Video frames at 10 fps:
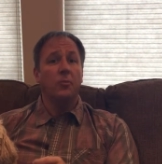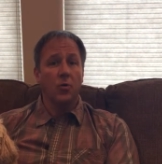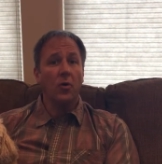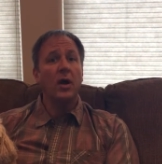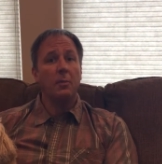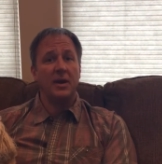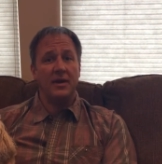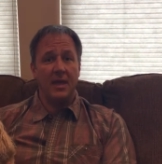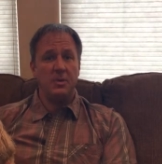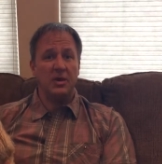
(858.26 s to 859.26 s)
Program my
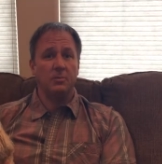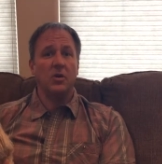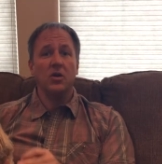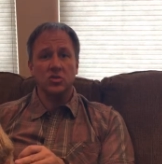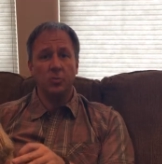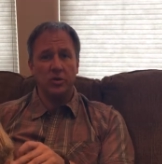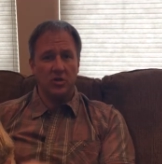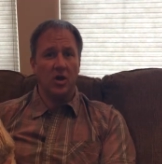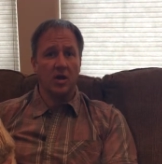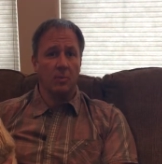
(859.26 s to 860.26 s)
name in it, but also put
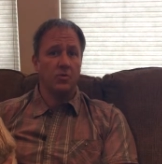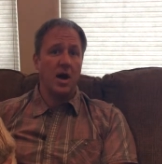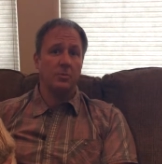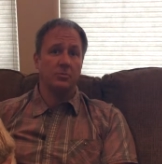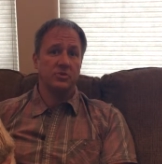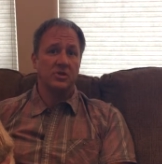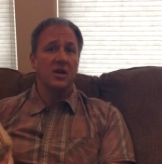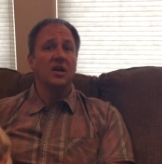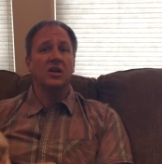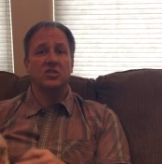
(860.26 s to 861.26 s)
Dog Gone Problems
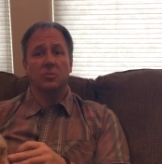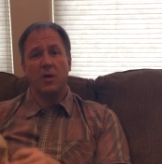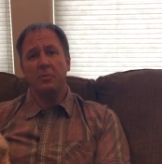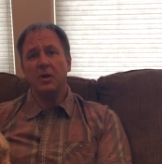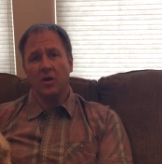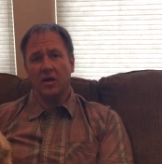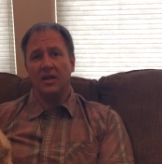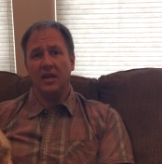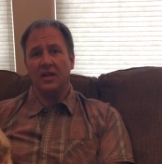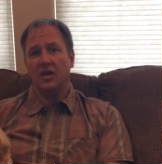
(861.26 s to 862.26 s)
because you probably aren't going
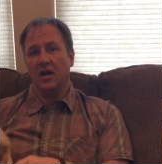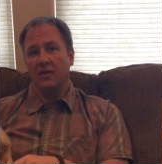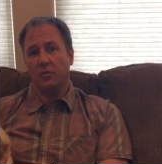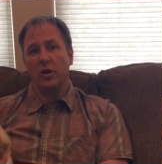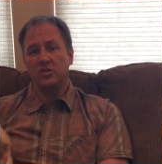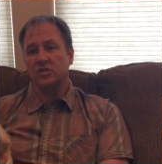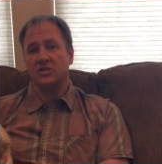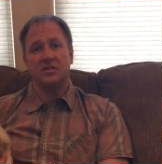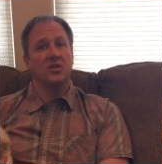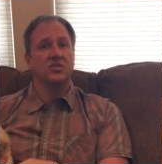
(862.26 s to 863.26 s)
to need have
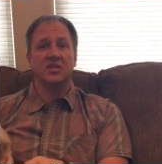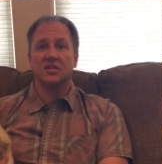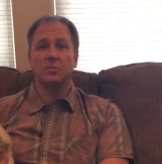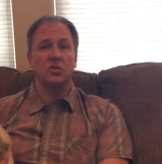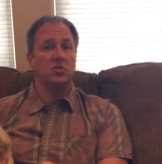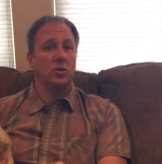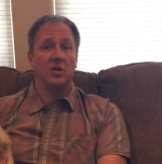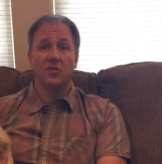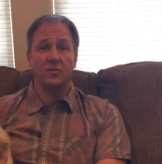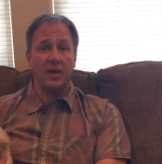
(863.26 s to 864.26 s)
questions until six months or a
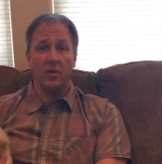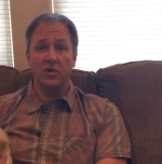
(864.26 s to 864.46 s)
year from now,